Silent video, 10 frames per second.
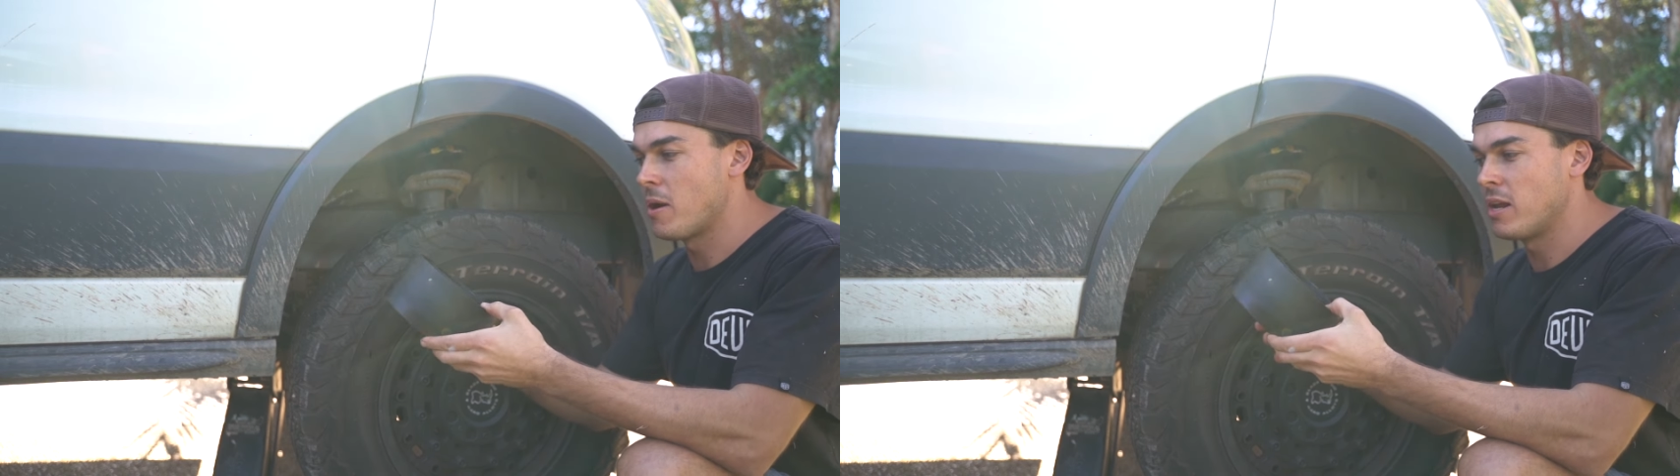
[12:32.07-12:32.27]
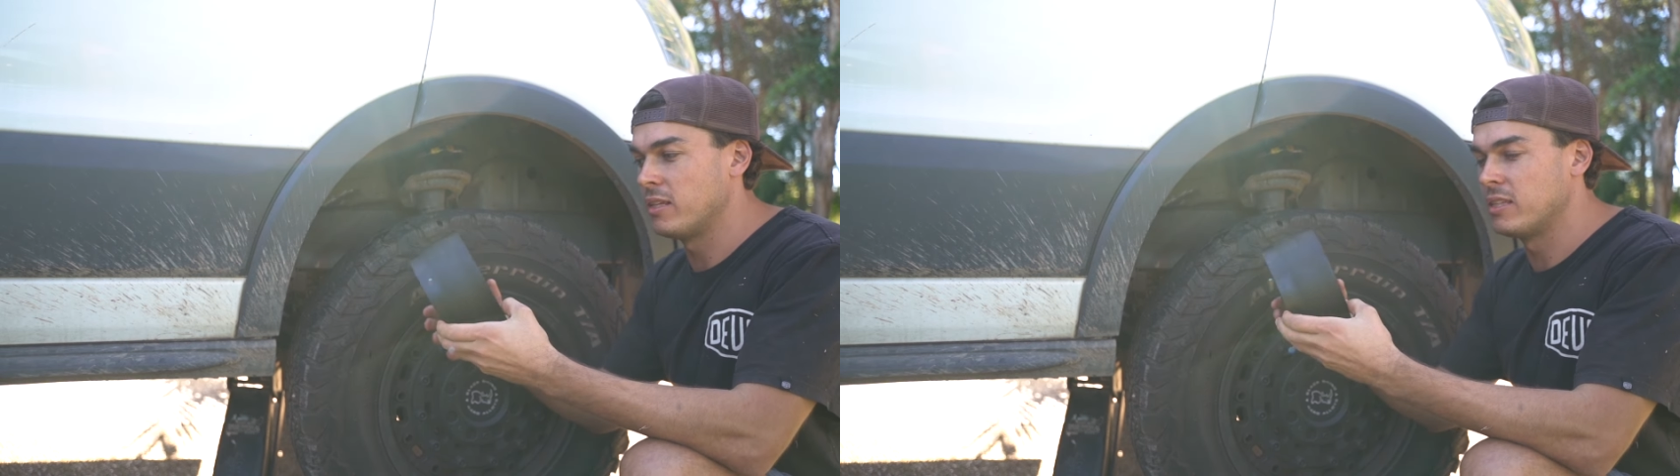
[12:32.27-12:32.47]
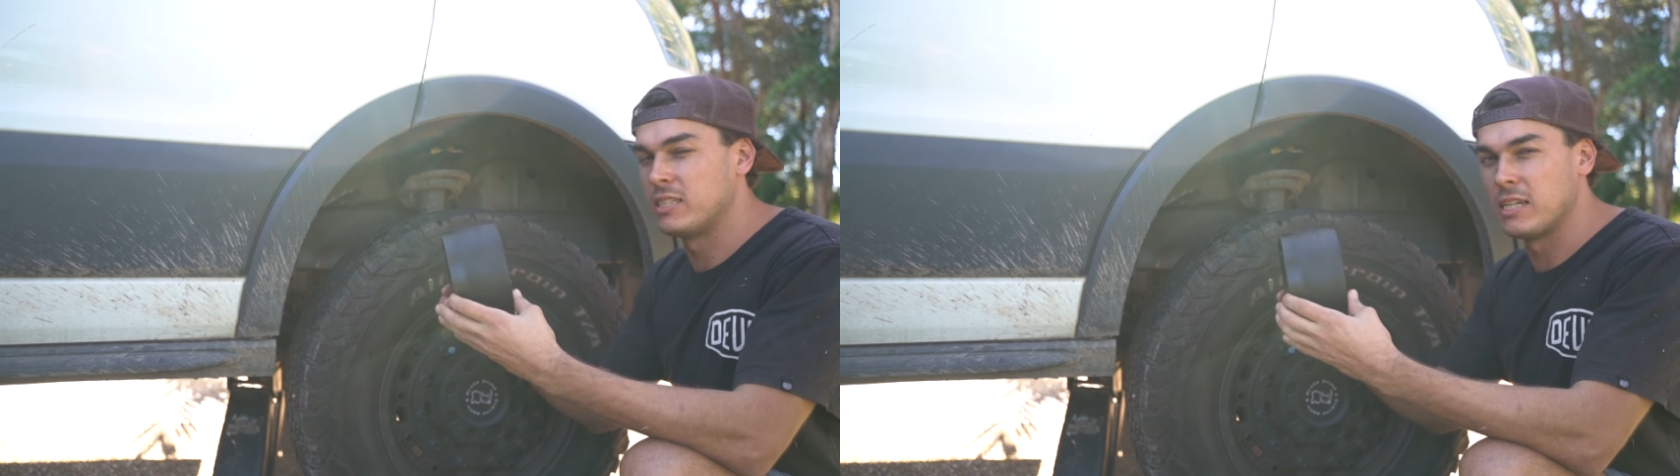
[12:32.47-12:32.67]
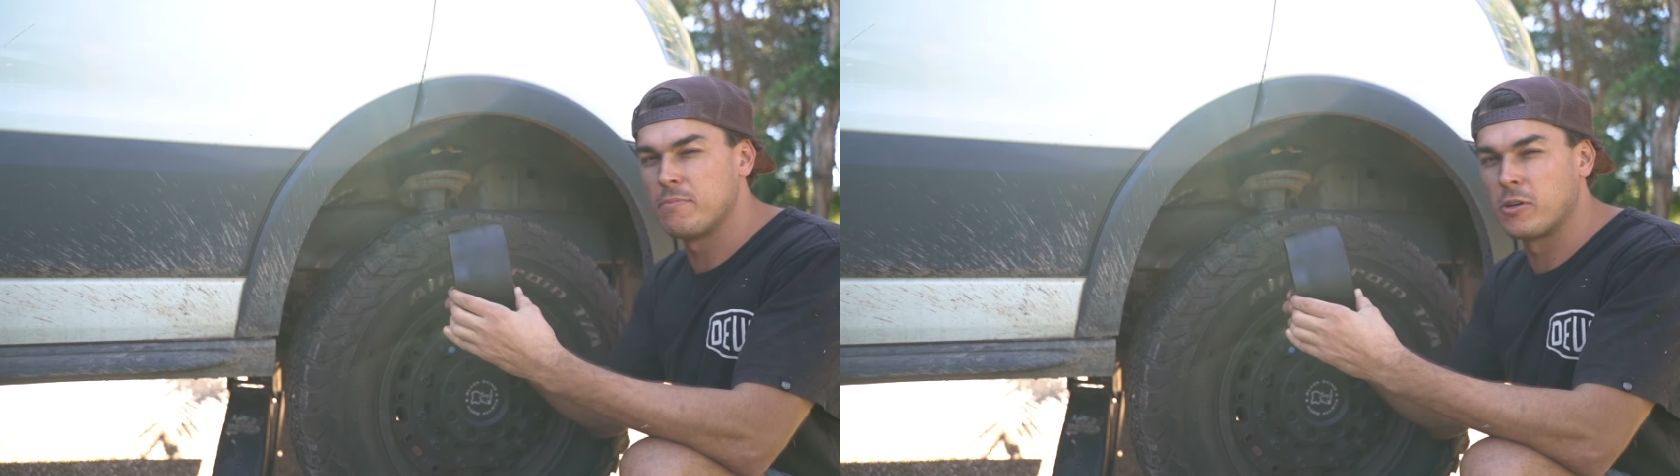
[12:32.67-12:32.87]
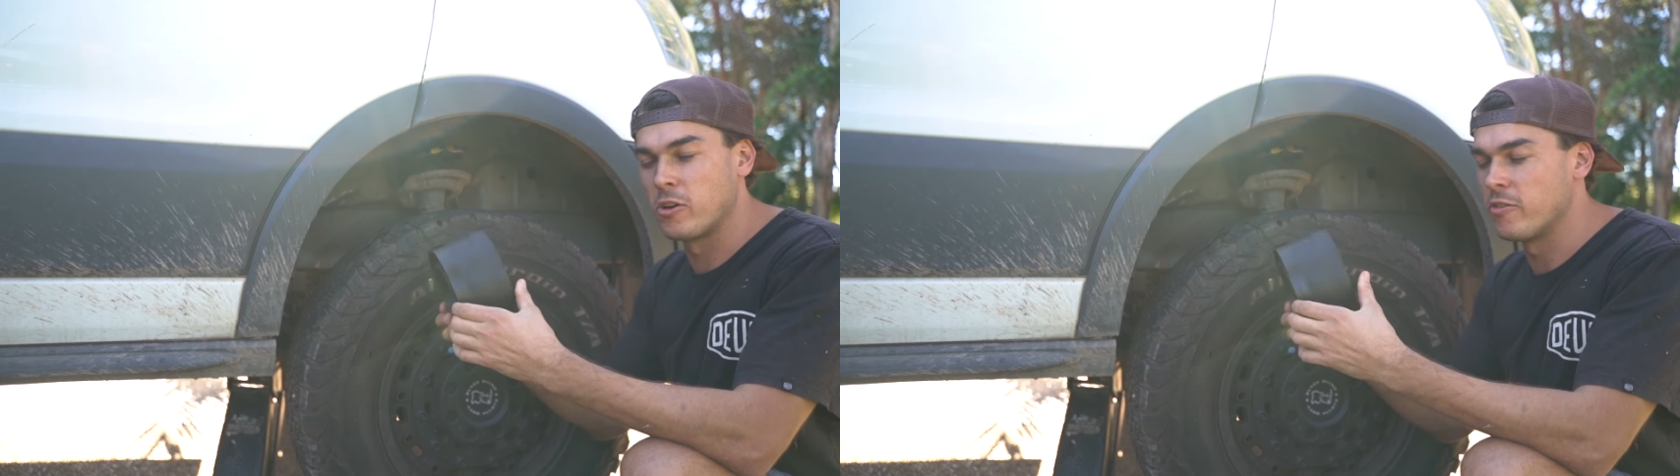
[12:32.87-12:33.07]
Apparently the
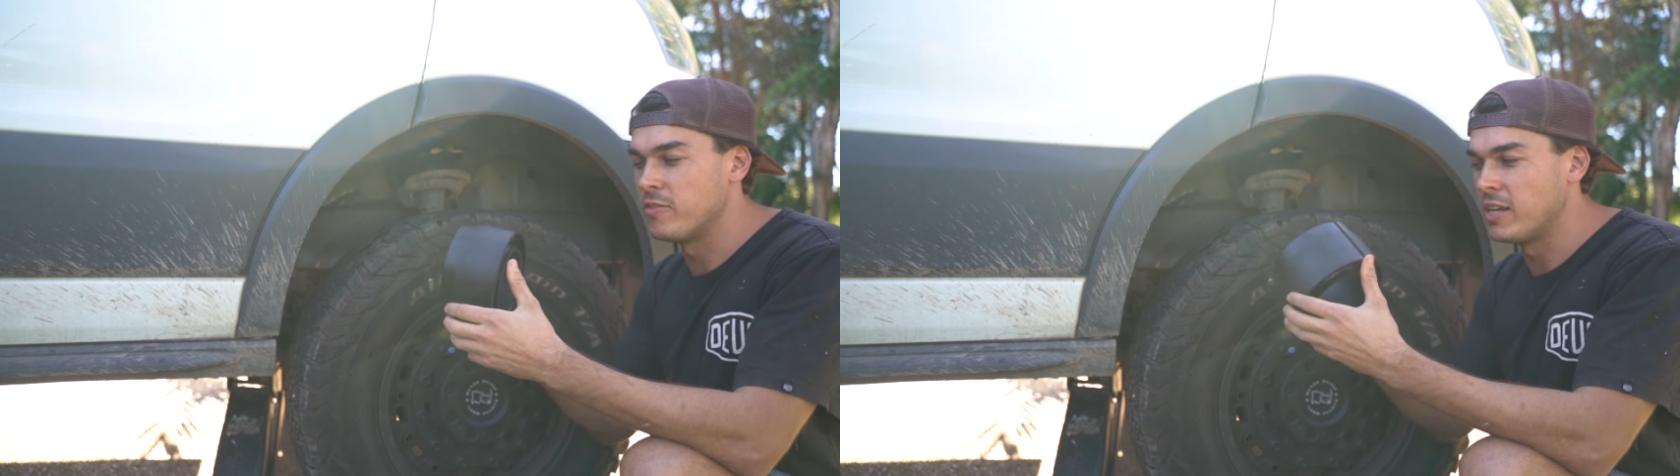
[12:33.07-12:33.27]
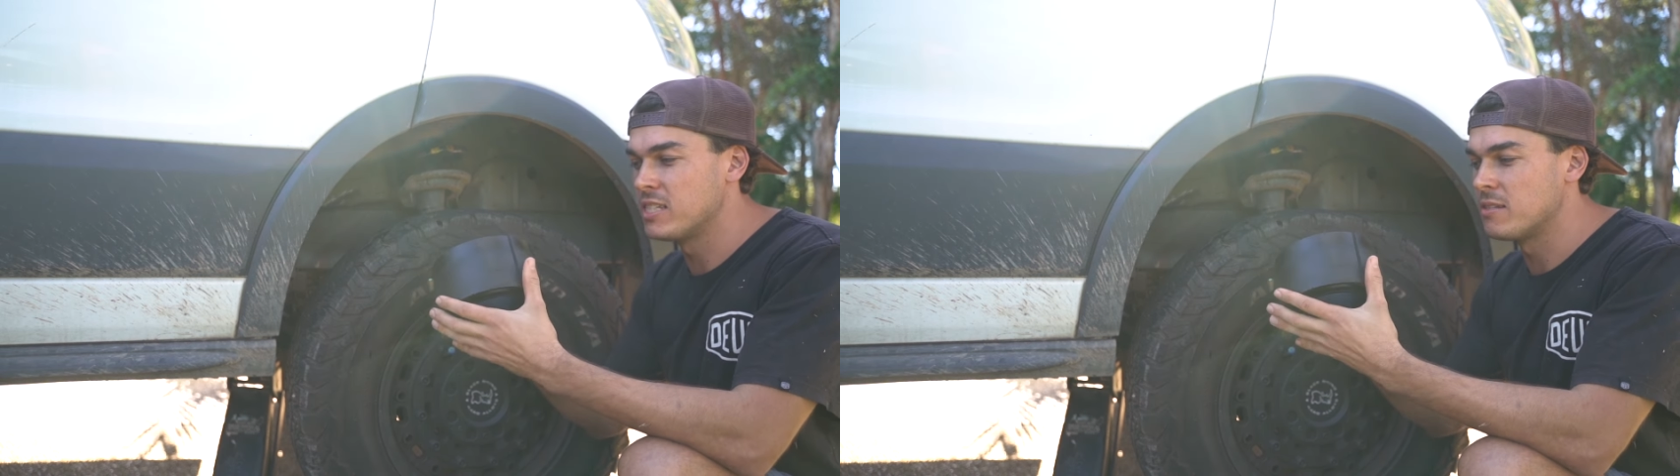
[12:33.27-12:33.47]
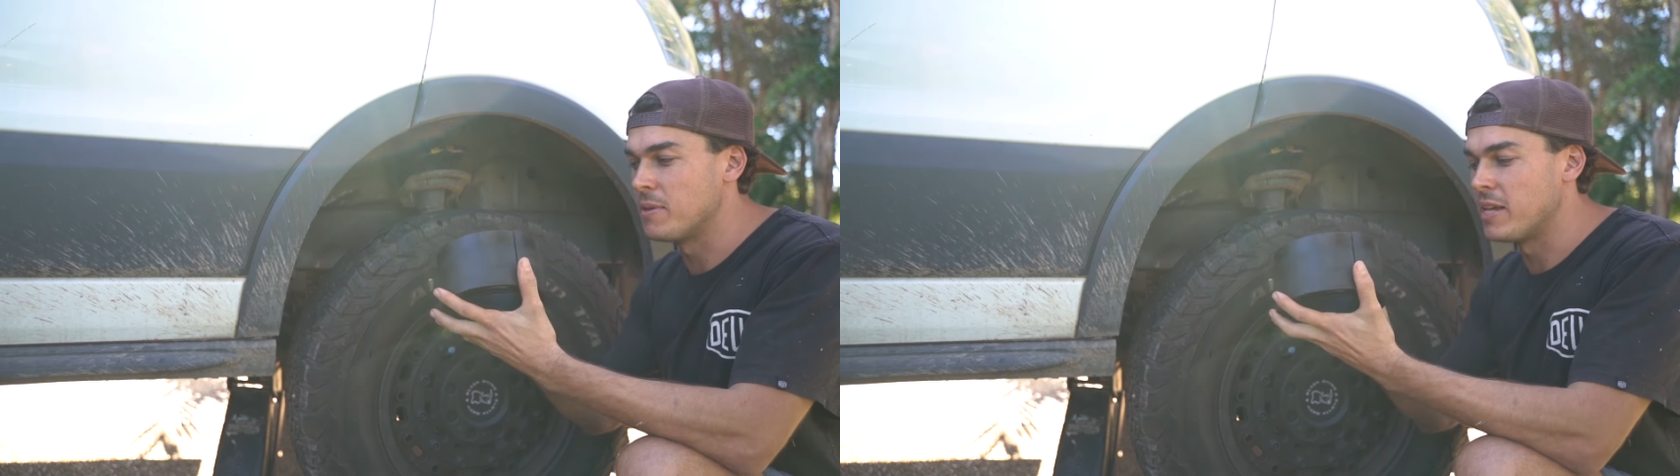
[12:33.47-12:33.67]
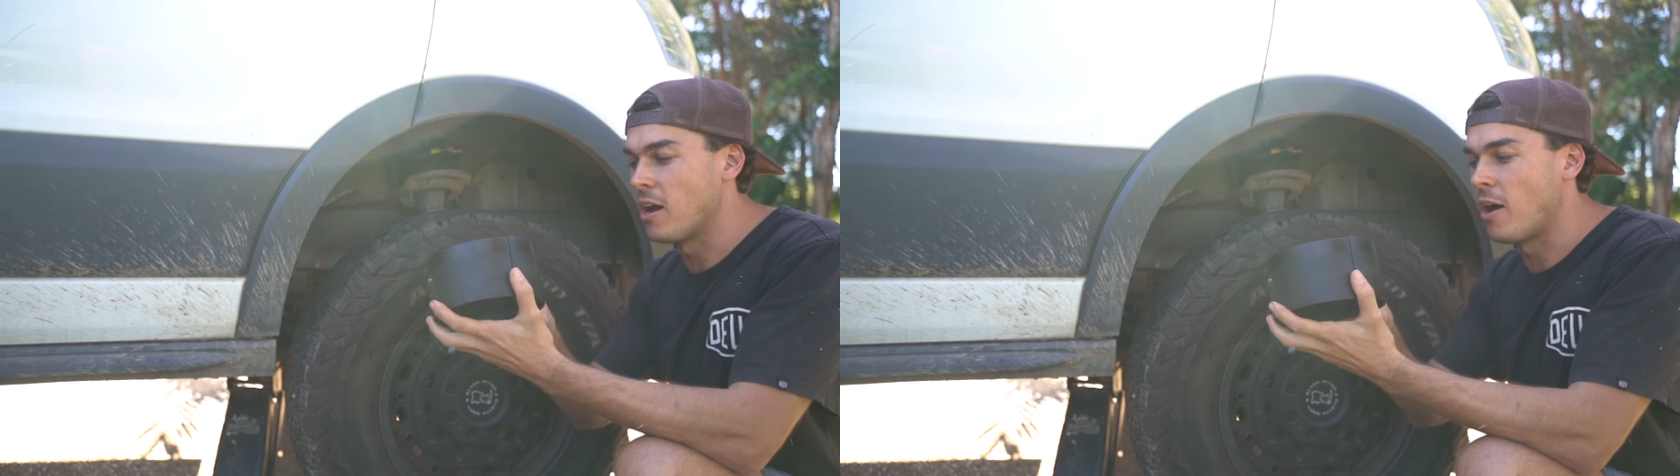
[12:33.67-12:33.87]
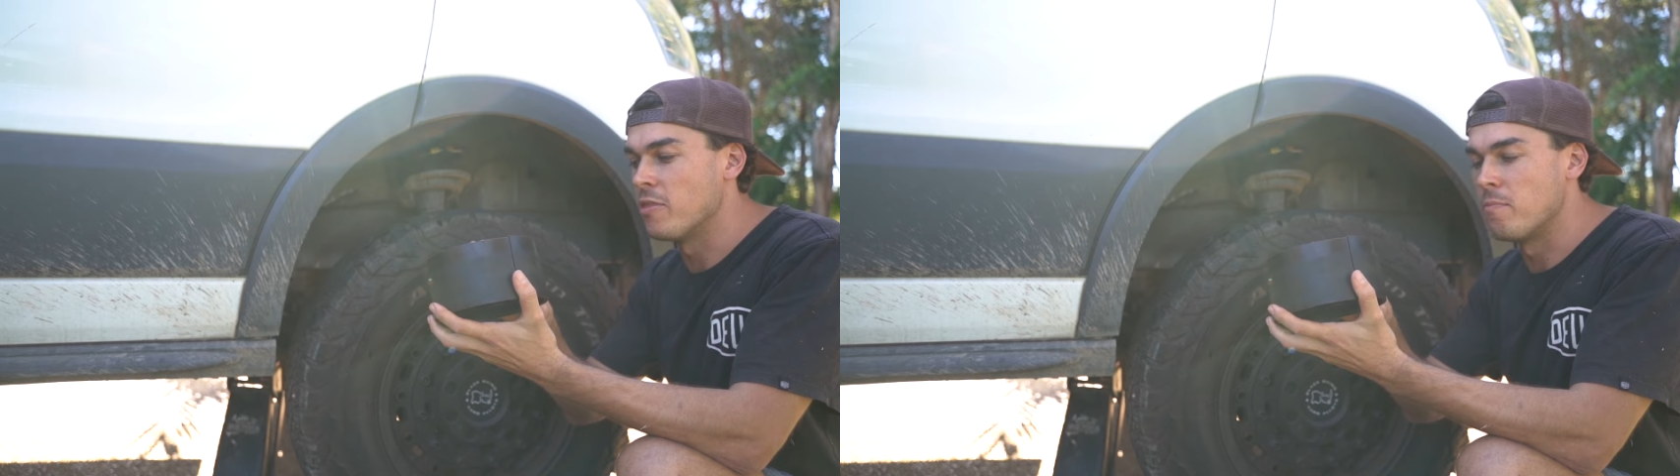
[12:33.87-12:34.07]
deeper groove needs to
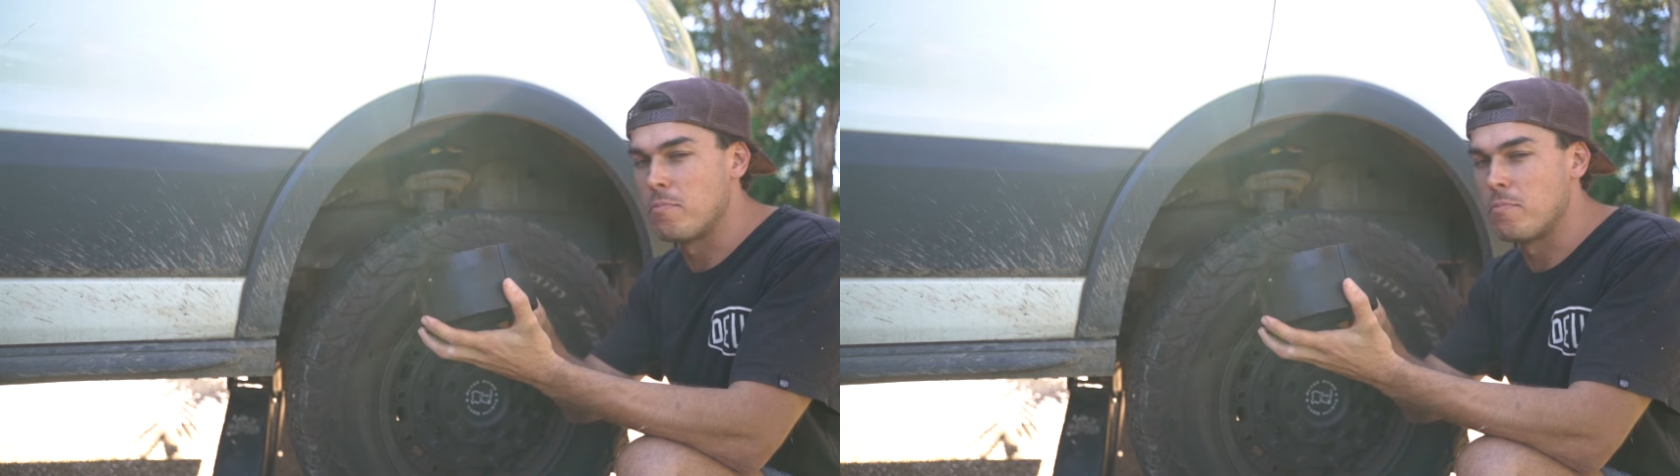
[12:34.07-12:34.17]
be on the